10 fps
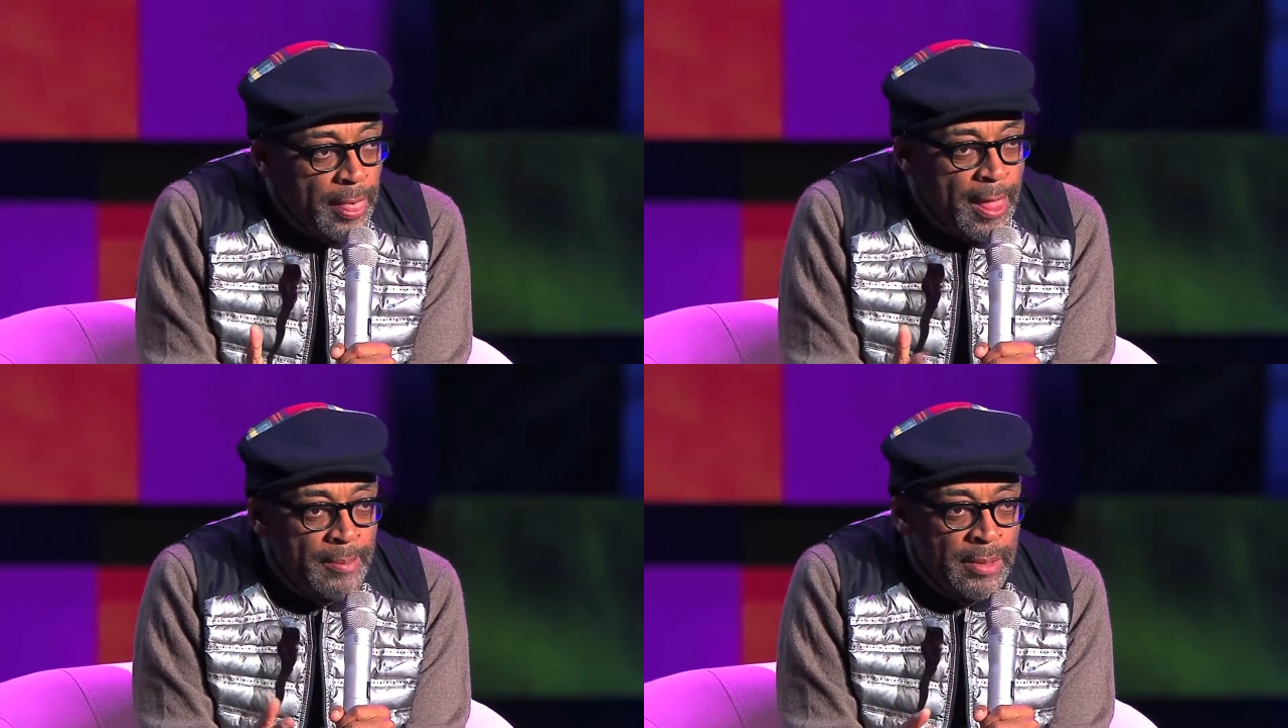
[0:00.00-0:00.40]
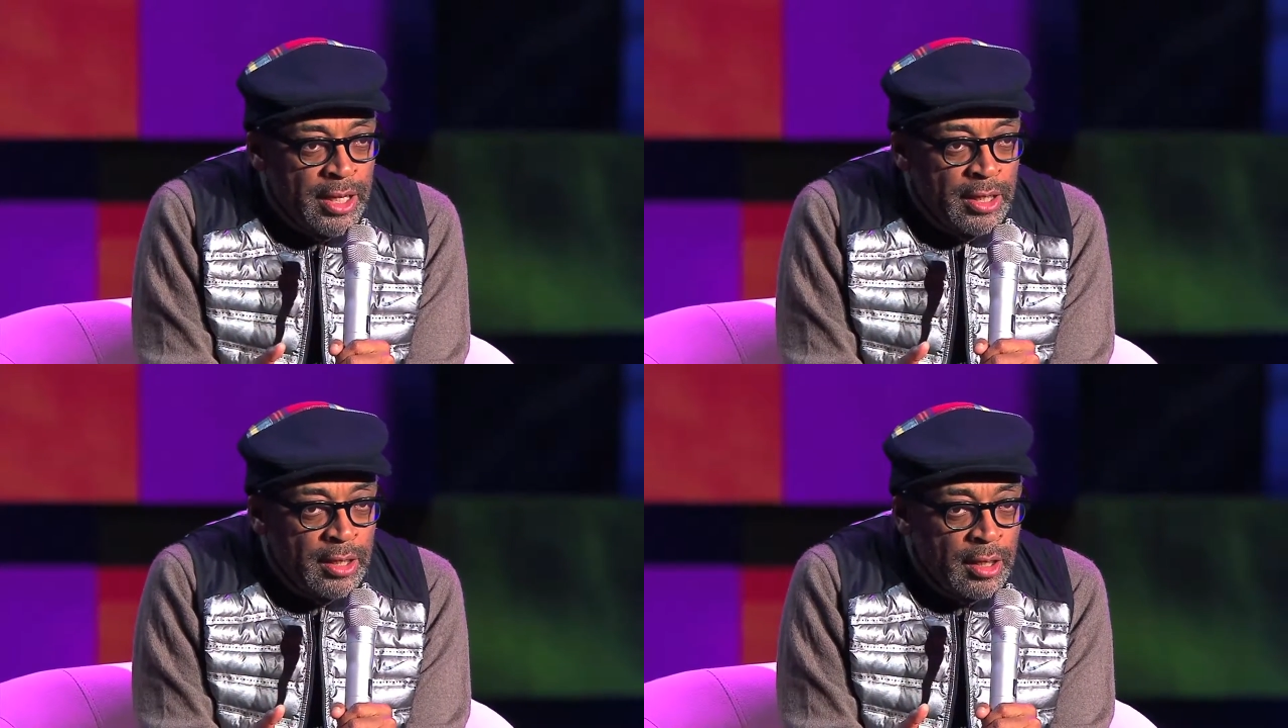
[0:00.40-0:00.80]
I
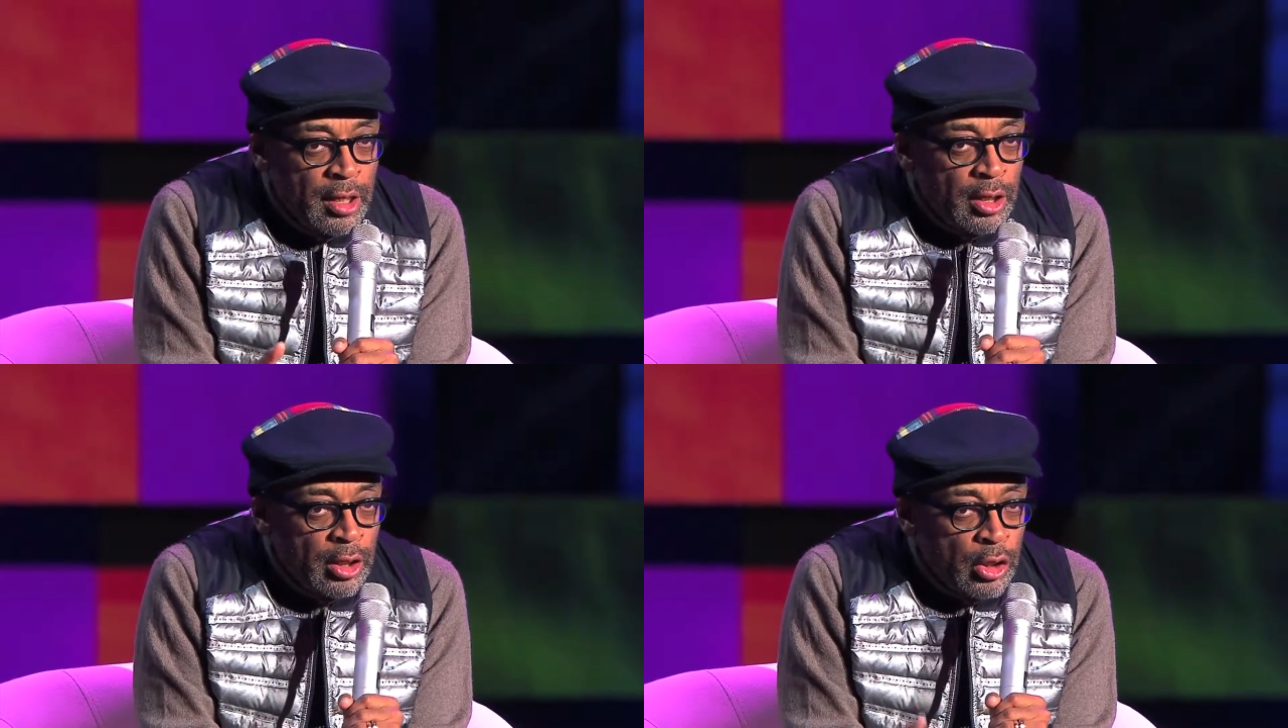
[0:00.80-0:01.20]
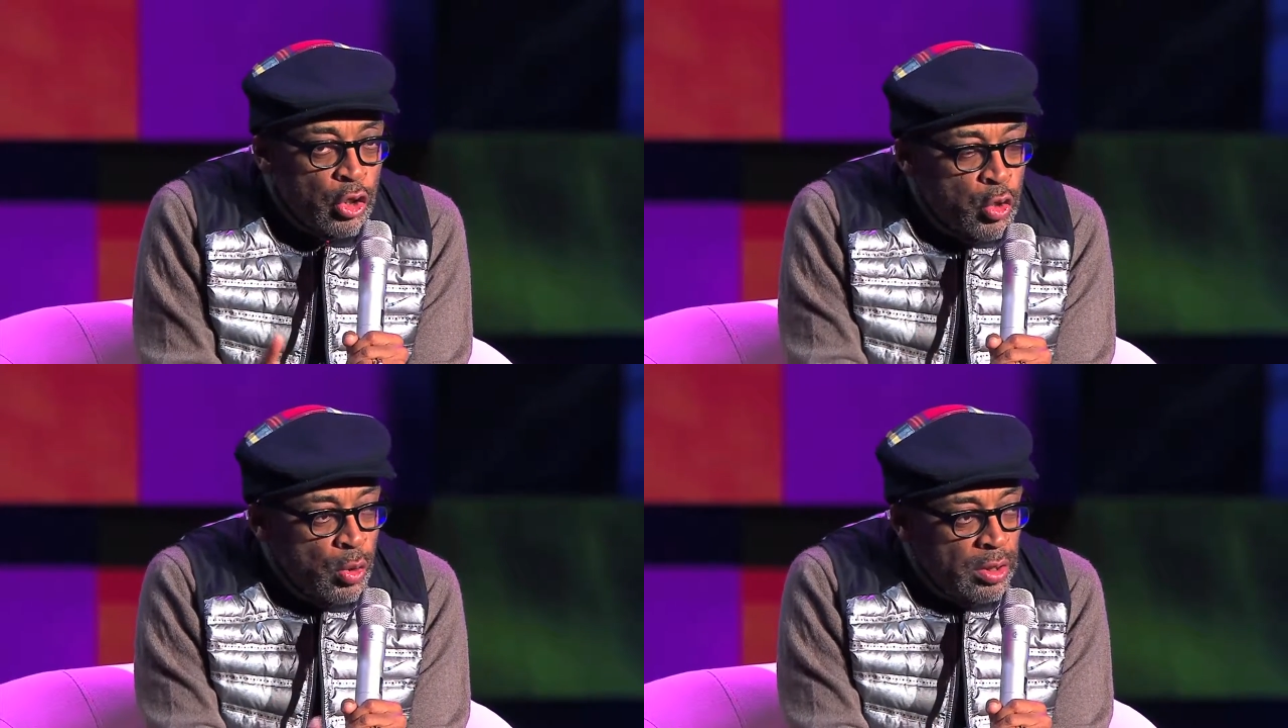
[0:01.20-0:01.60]
mean,
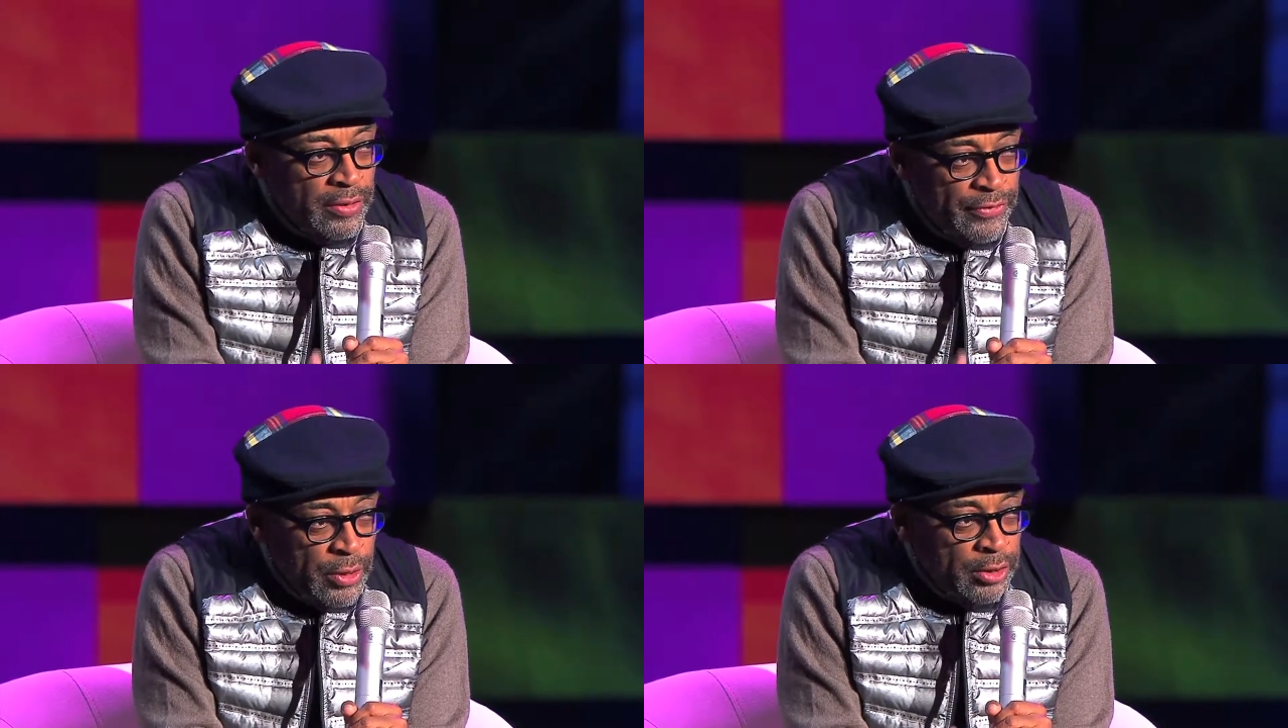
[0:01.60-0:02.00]
you are the future.